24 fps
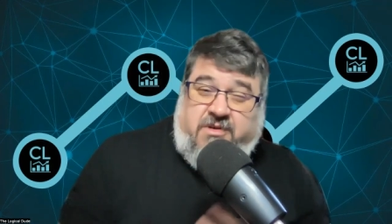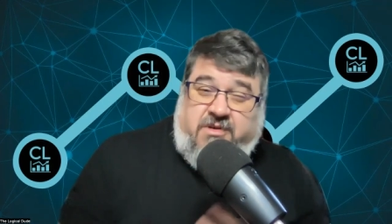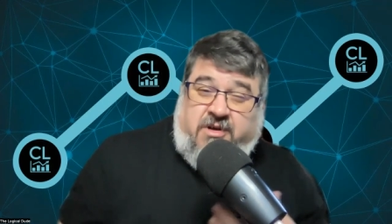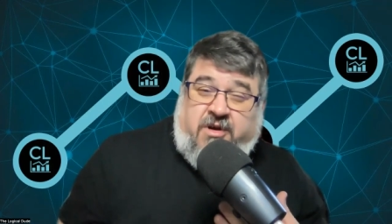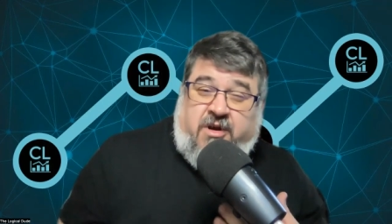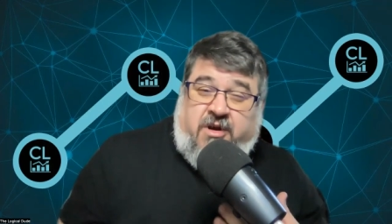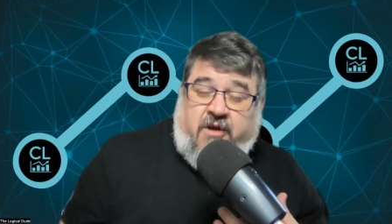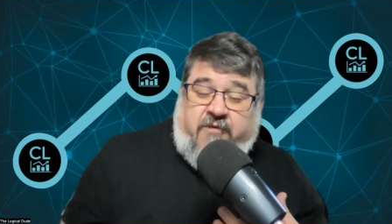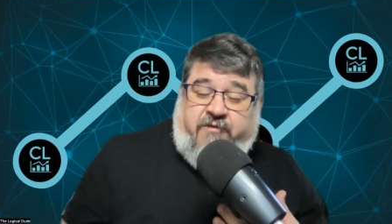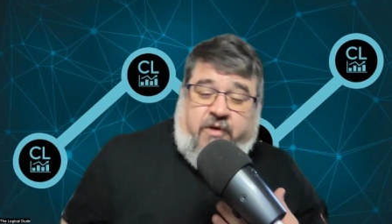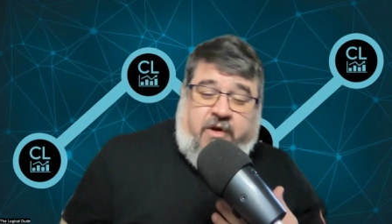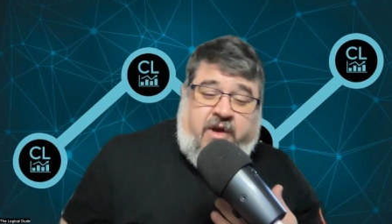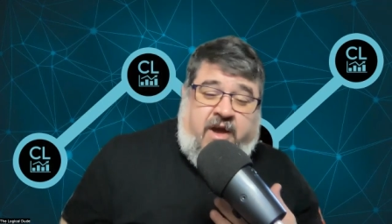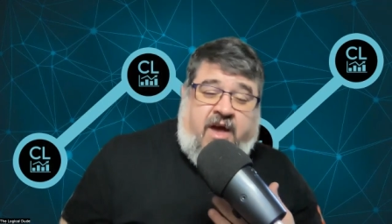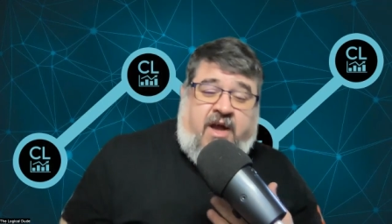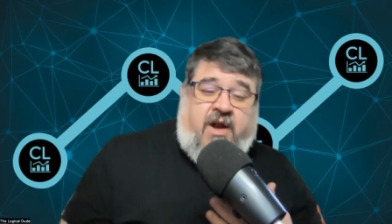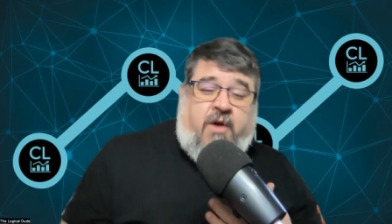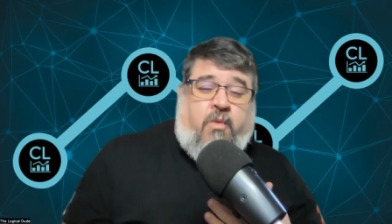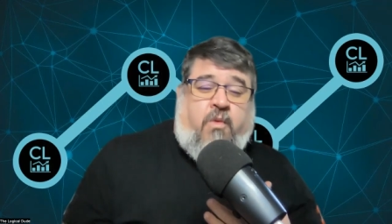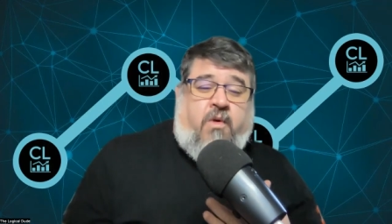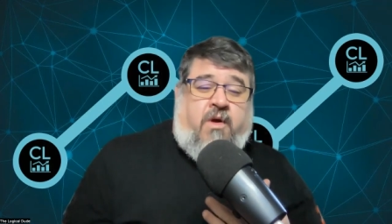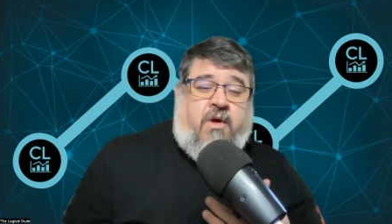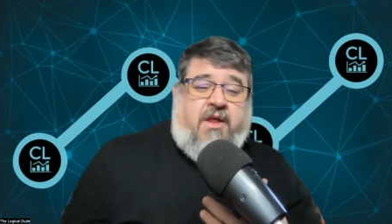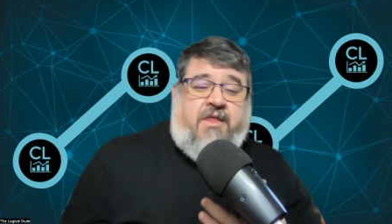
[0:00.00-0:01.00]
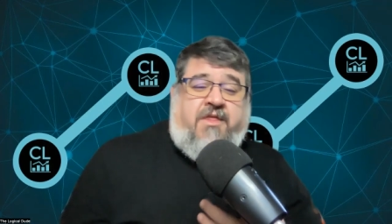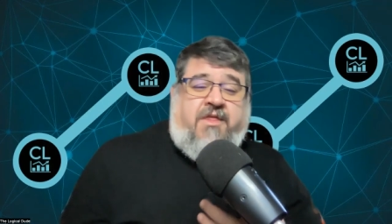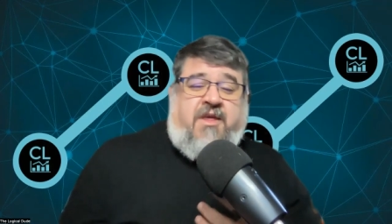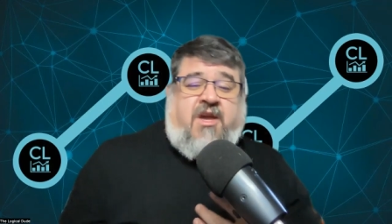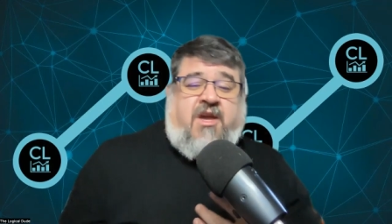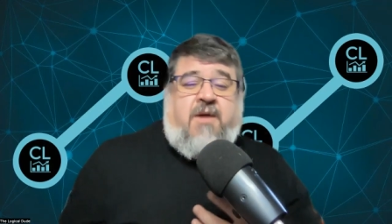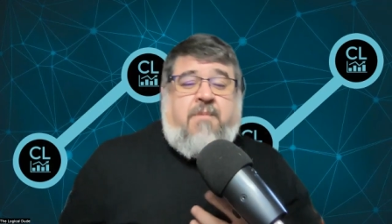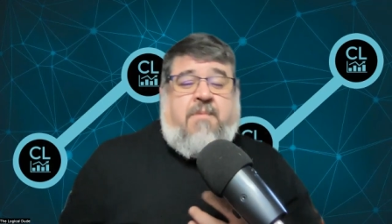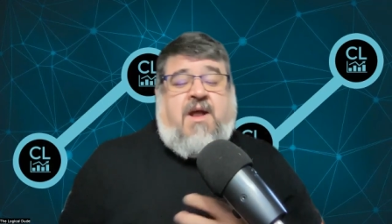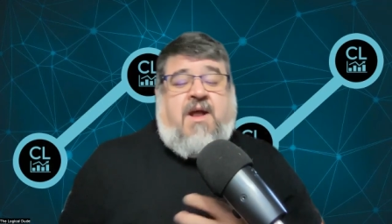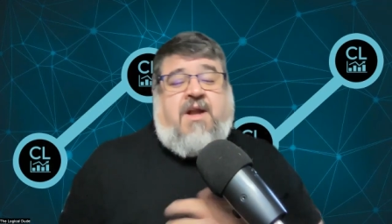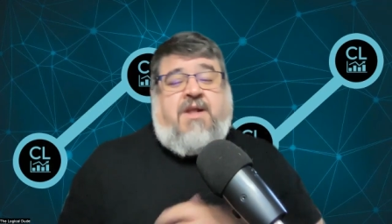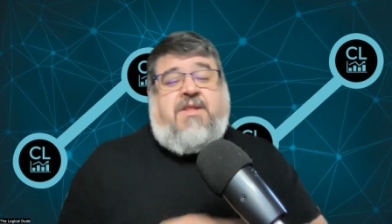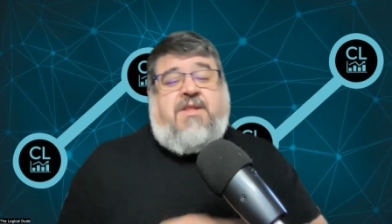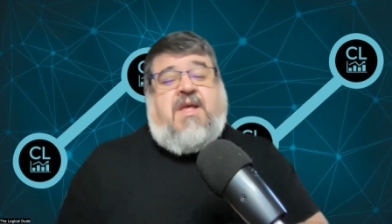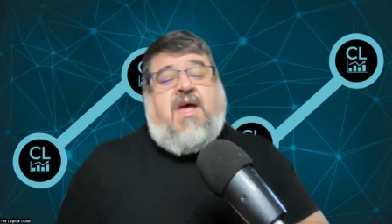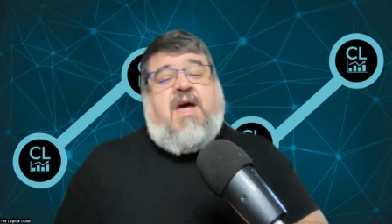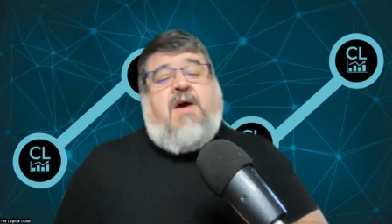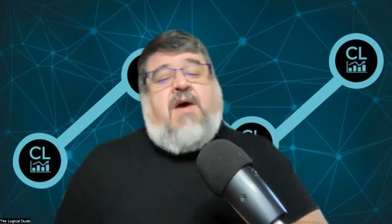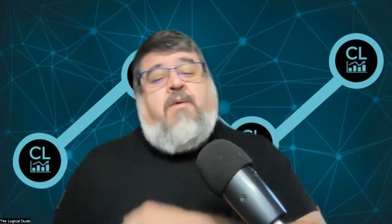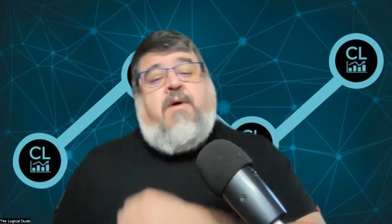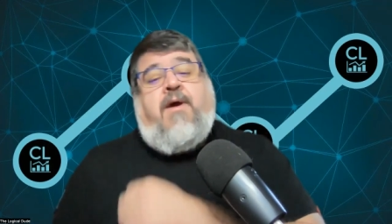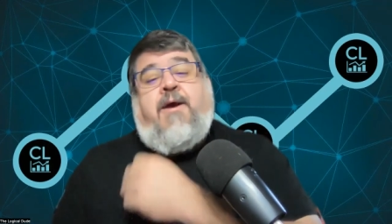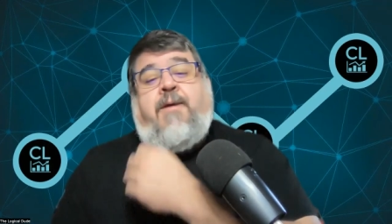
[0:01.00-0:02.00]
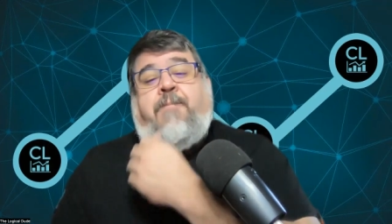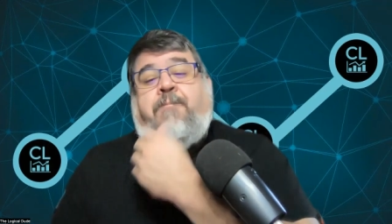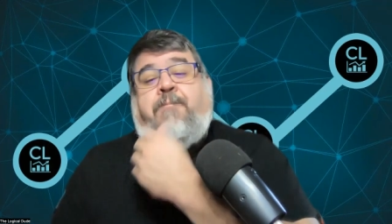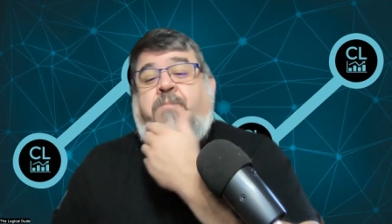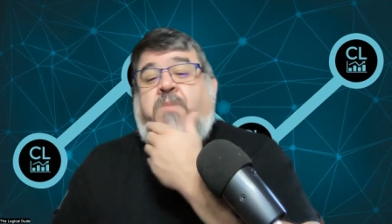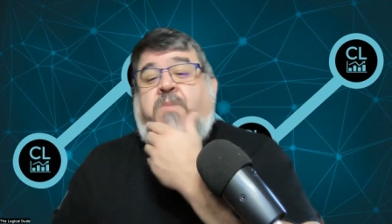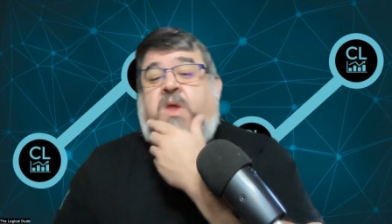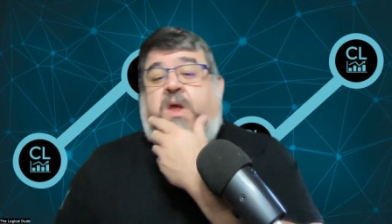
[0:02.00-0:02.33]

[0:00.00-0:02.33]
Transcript: if you kind of want to think about it that way.